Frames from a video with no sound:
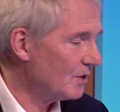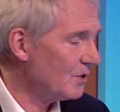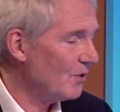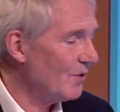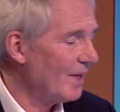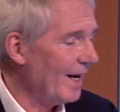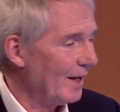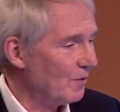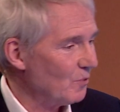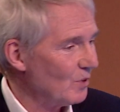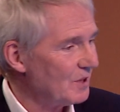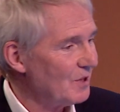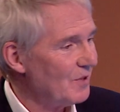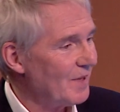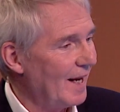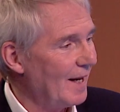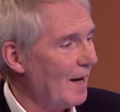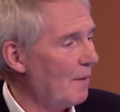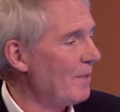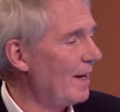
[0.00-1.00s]
that. We'll do
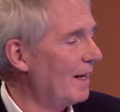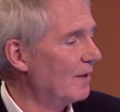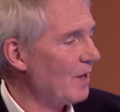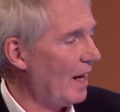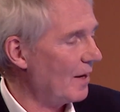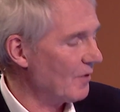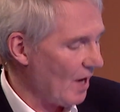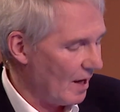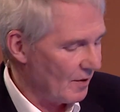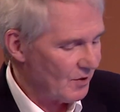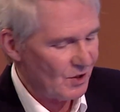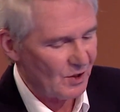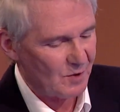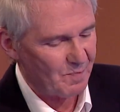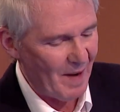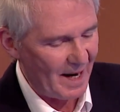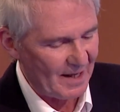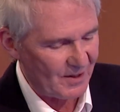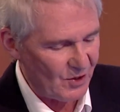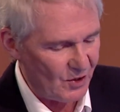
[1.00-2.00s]
that. I mean, I just
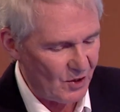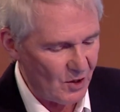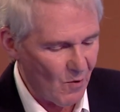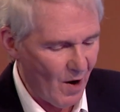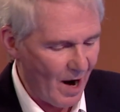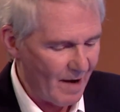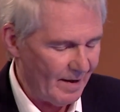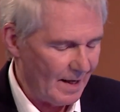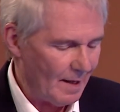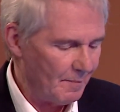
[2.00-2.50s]
back to you, Irene.